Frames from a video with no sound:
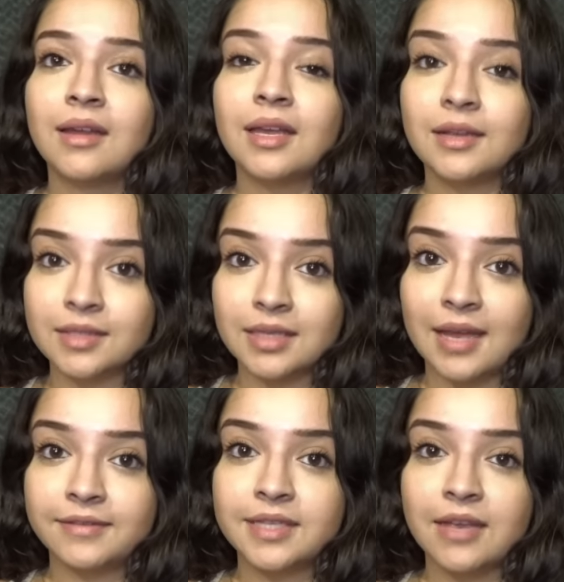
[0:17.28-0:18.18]
it is a
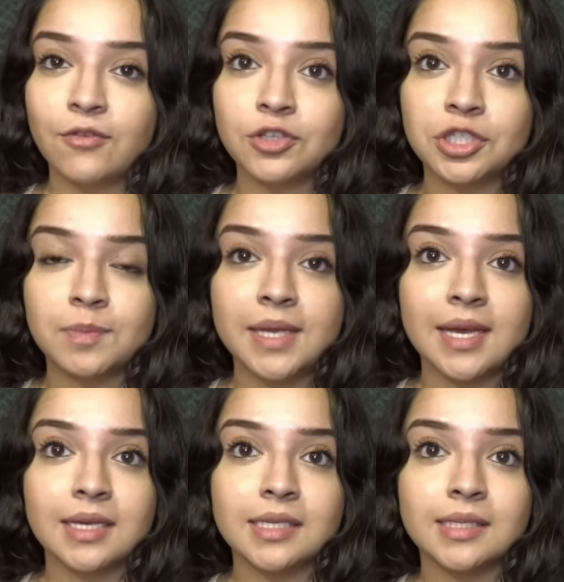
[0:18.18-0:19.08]
lifesaver just
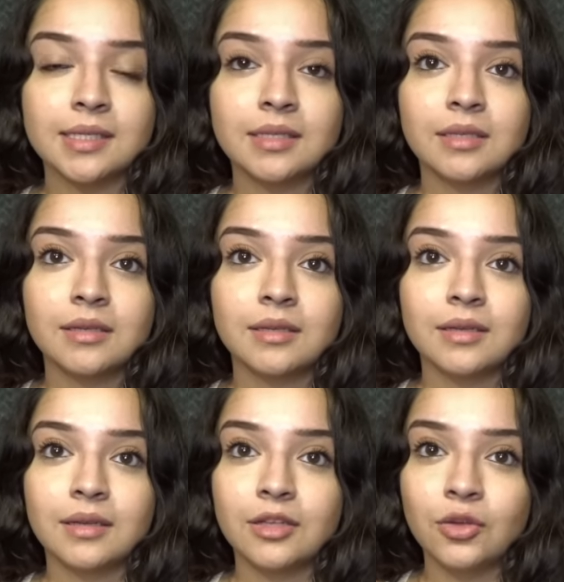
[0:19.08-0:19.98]
because
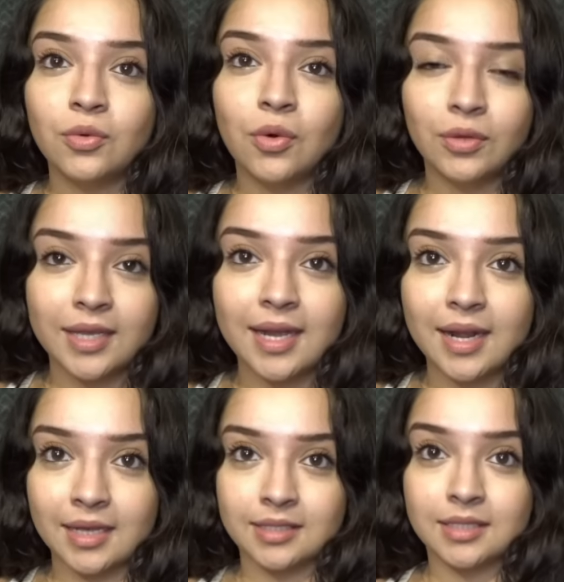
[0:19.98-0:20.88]
you only had
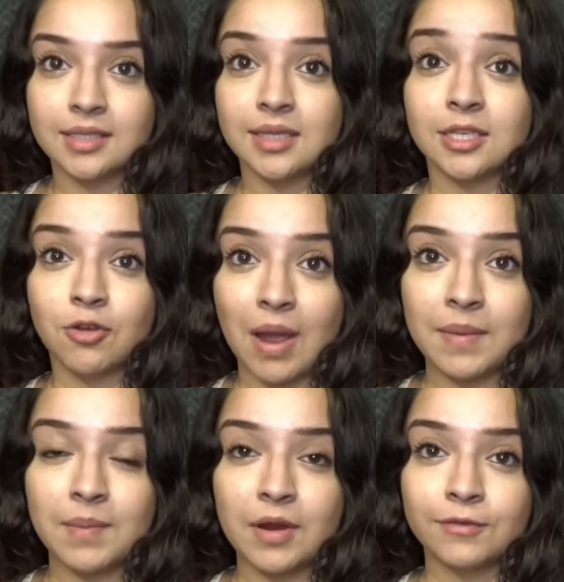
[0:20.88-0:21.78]
access to this
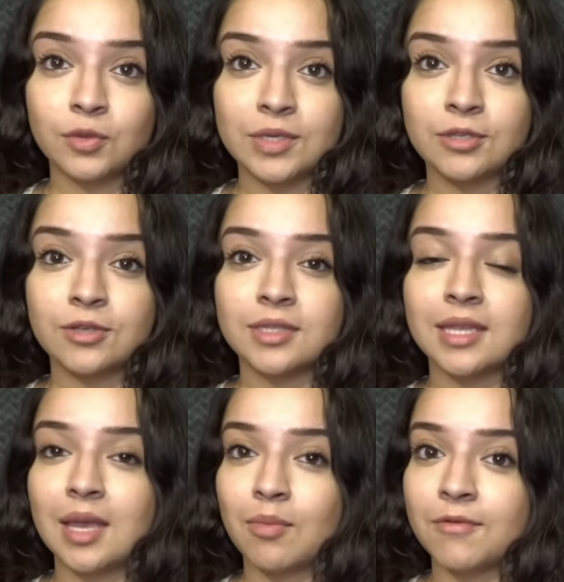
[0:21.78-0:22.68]
crappy pair of tweezers
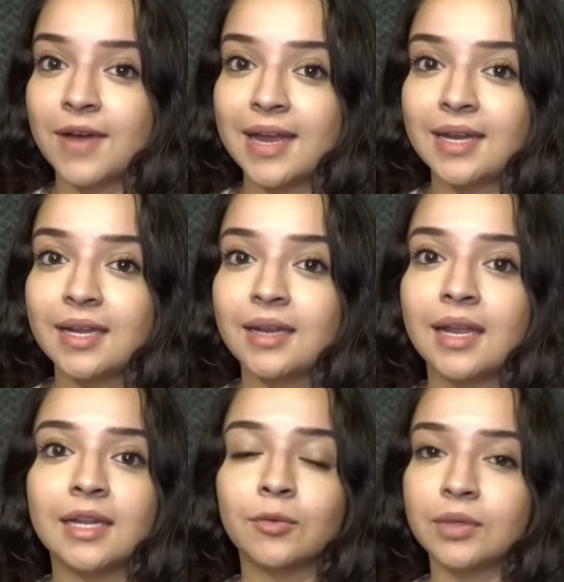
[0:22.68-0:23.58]
that they provided,
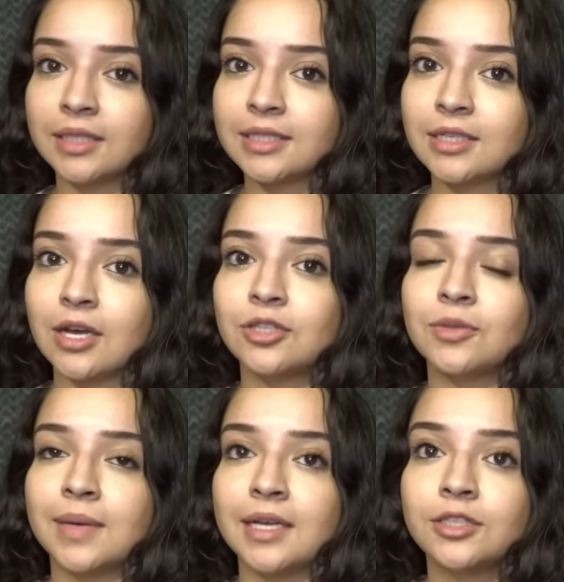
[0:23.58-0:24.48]
and it really did not do
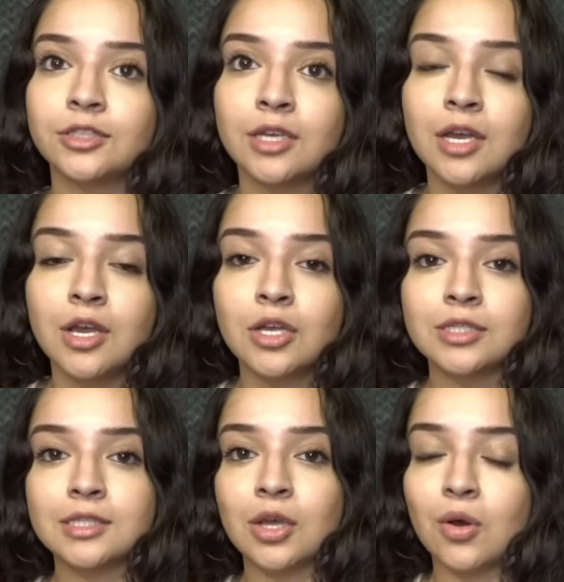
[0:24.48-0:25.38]
much.
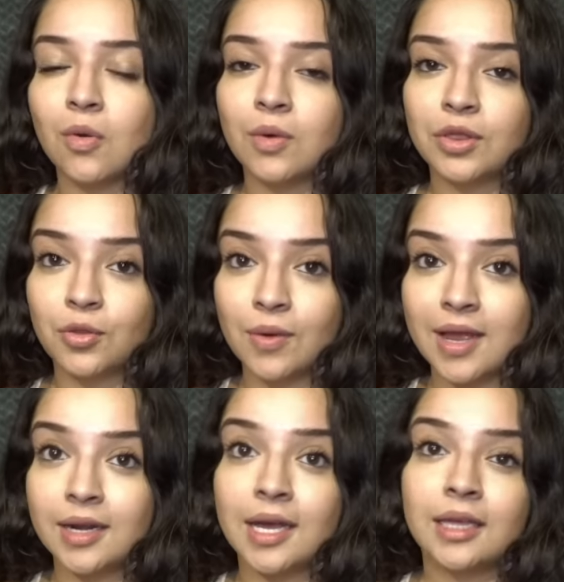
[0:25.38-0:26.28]
So with
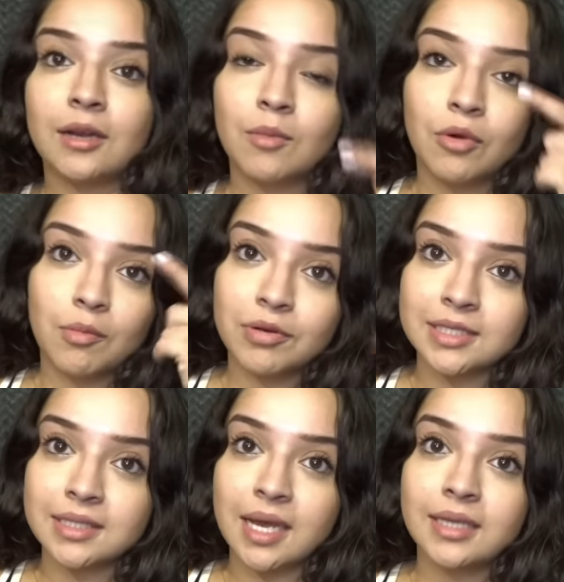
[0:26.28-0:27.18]
thread, I get a more
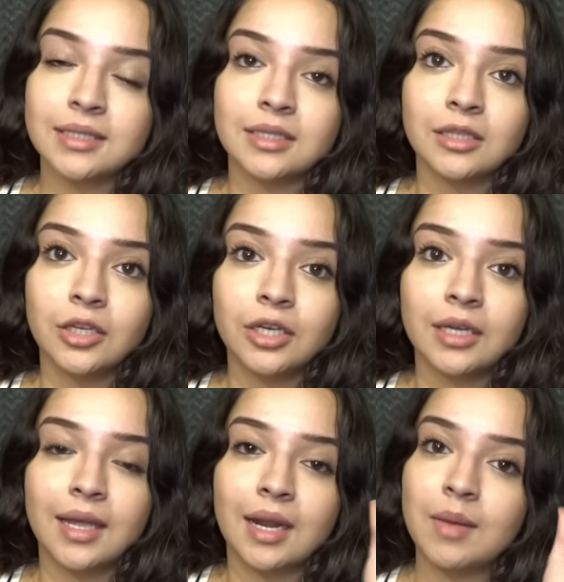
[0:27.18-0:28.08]
precise
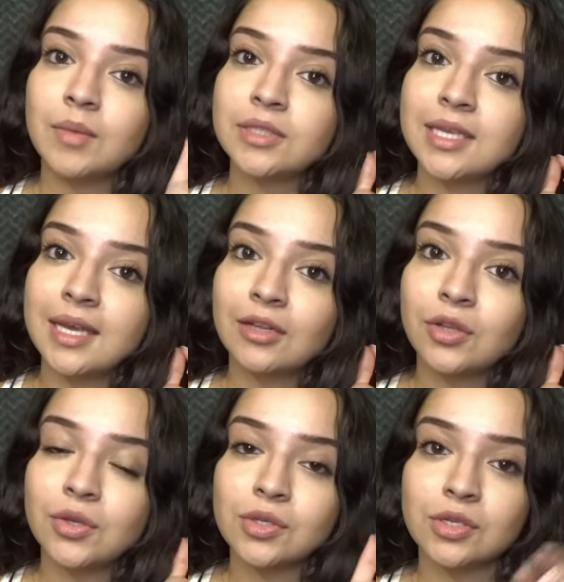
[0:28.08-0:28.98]
look and I'm able to get
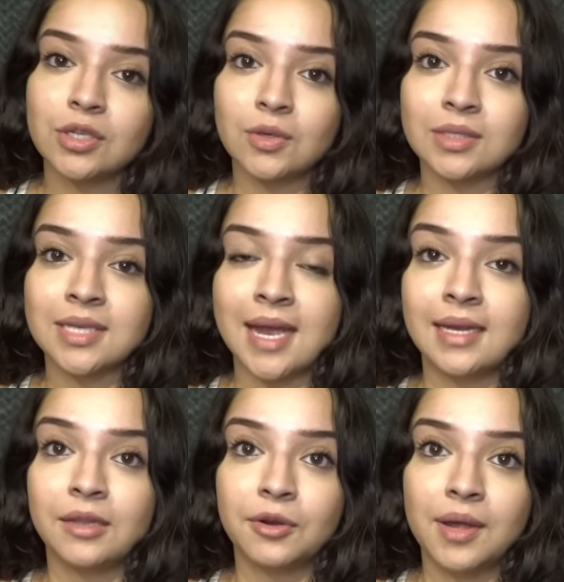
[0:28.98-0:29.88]
closer to those
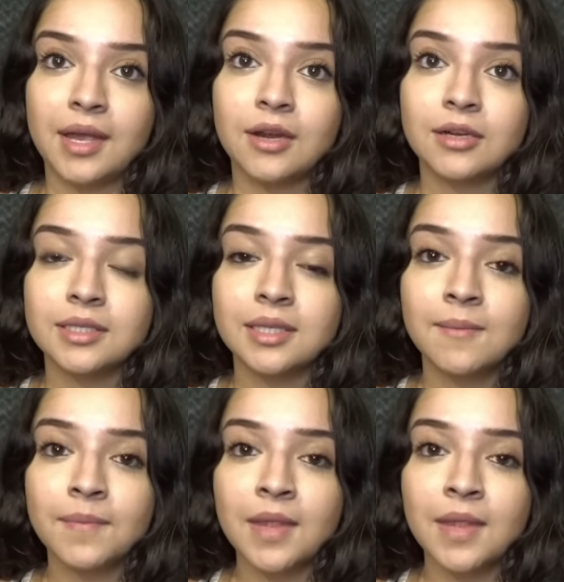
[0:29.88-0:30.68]
tiny little hairs.